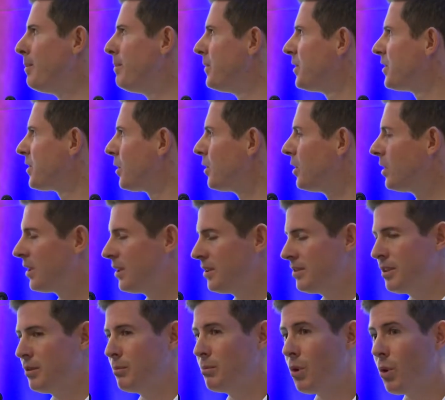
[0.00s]
So you're going to
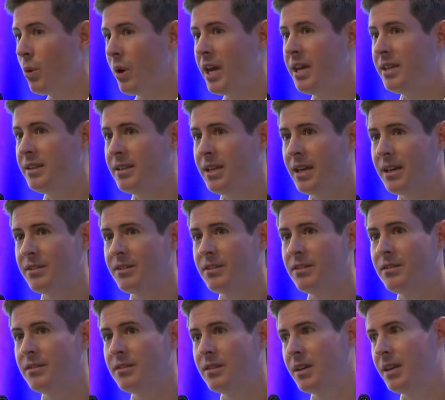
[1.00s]
see more
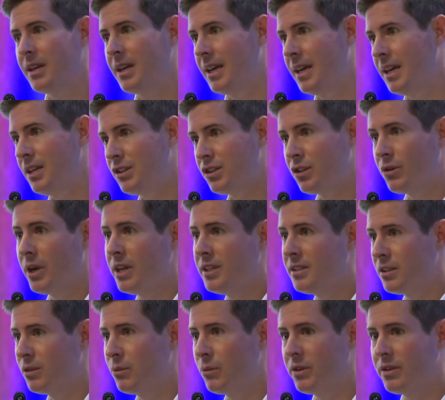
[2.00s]
ATSs
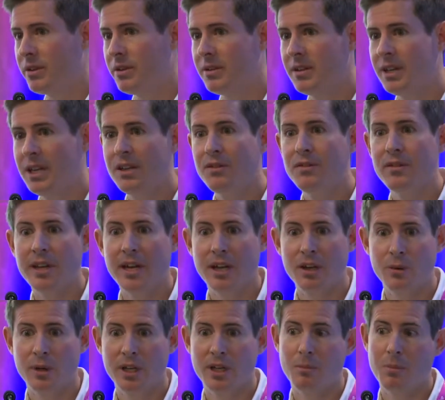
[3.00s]
integrating with Indeed for that
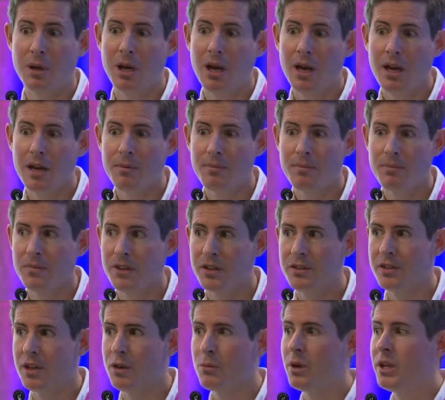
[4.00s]
quick apply, the
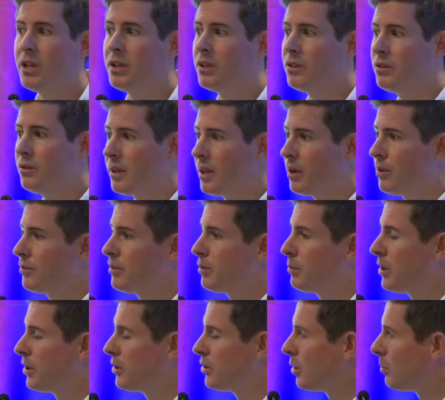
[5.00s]
same way you can do that on some
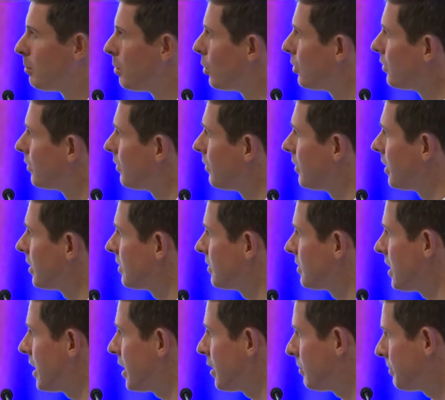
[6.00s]
of the job boards and things
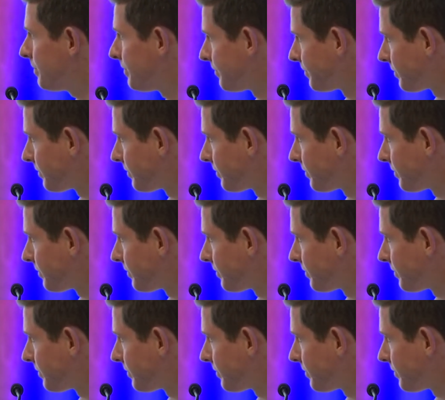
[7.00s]
now.